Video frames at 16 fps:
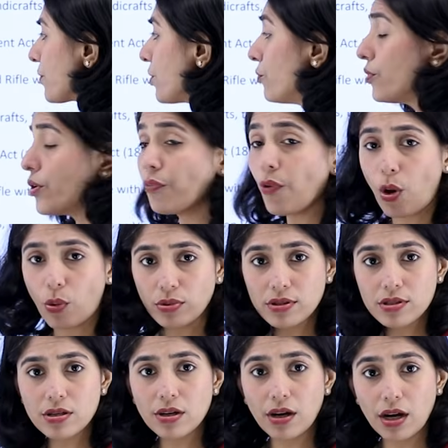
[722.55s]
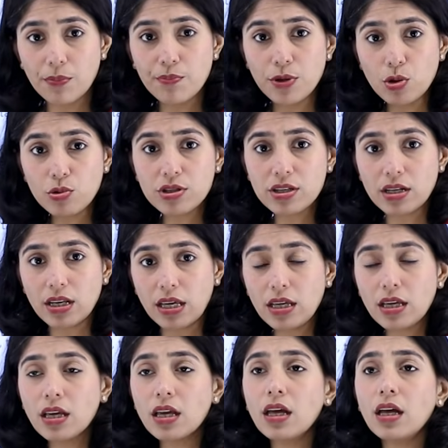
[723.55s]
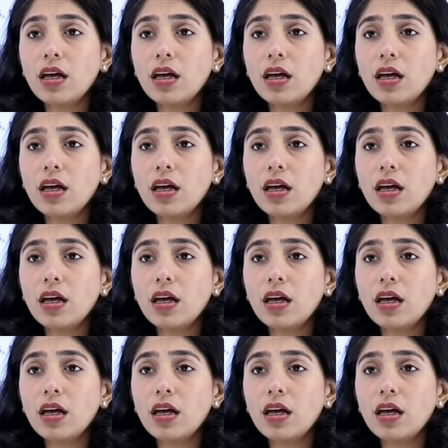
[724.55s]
revolt, a mutiny,